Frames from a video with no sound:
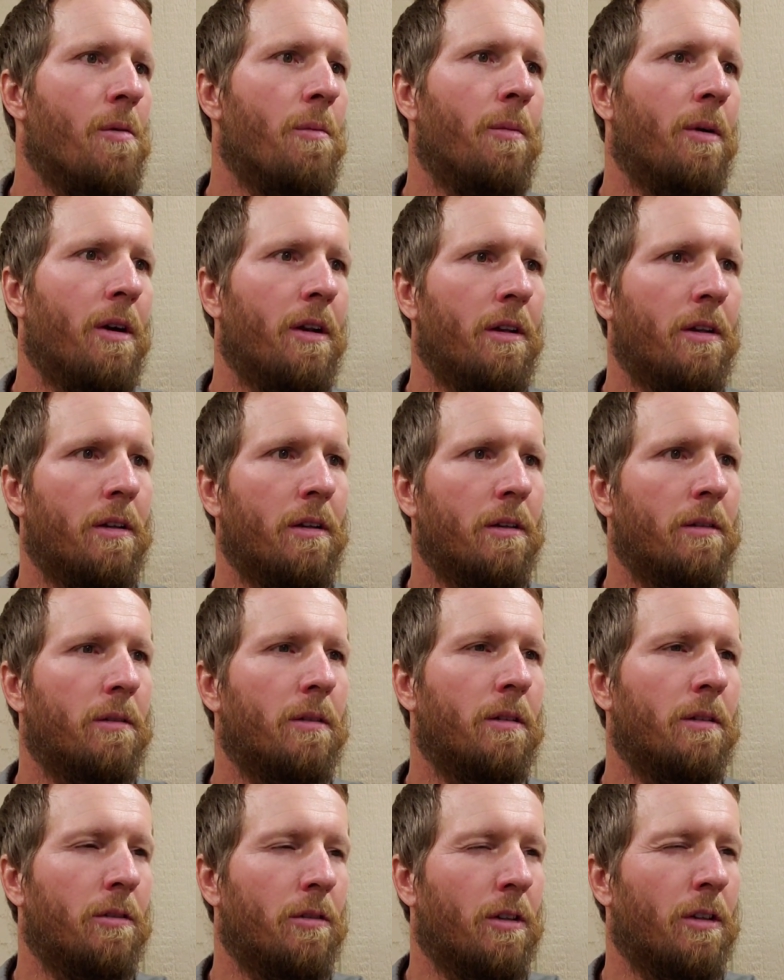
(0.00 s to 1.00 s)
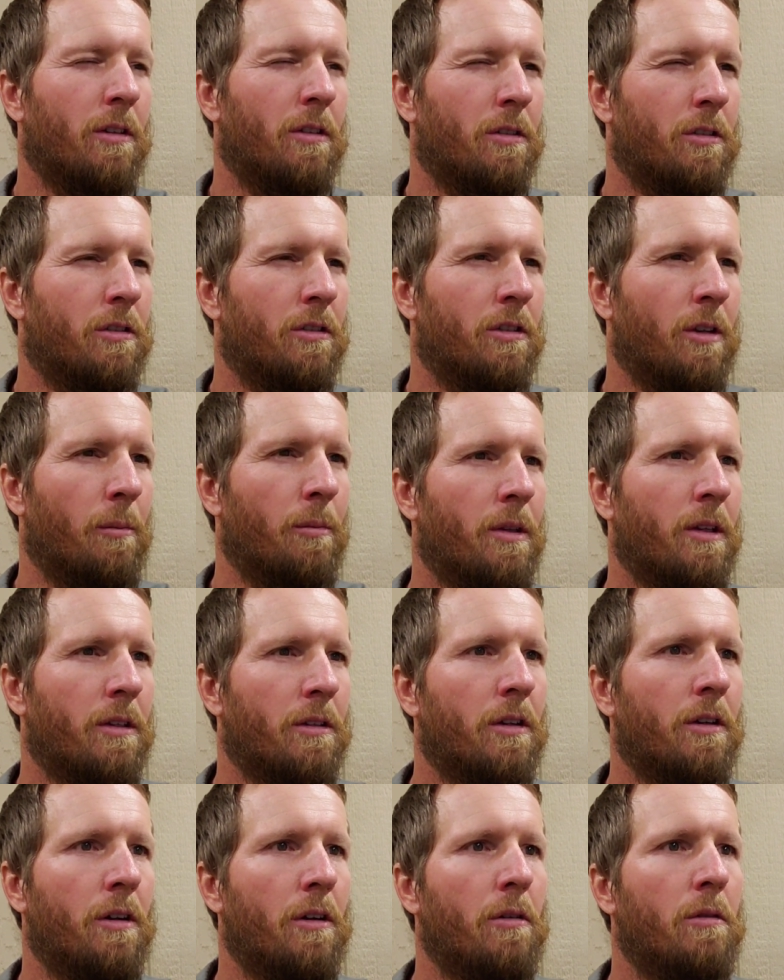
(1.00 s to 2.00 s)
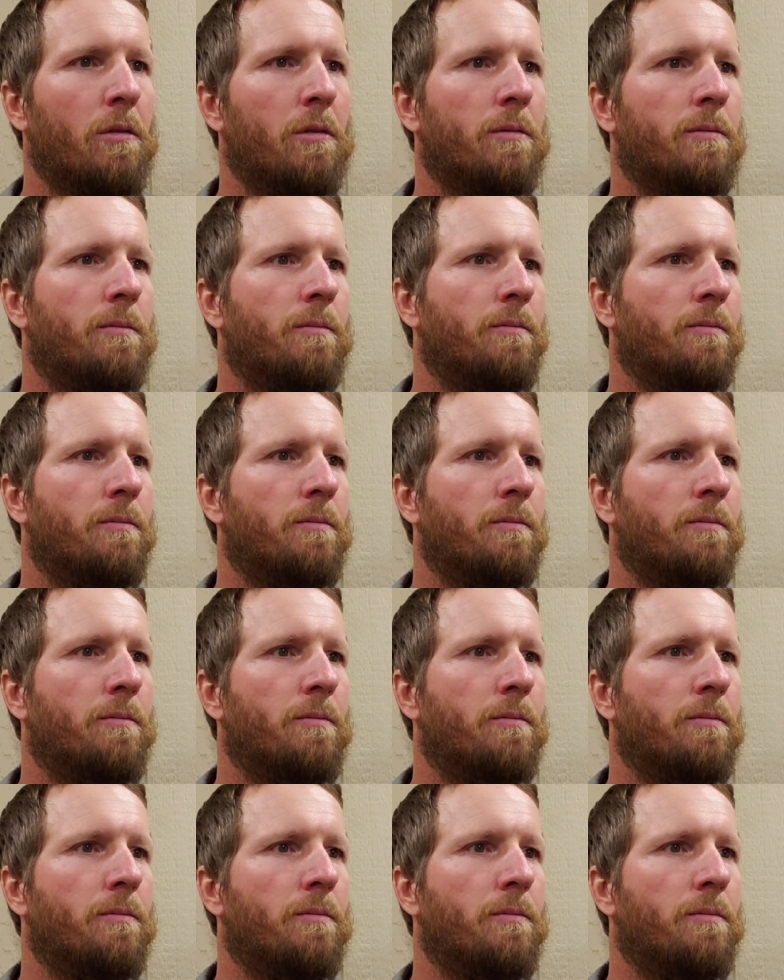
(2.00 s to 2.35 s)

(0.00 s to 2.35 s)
but it's something to note.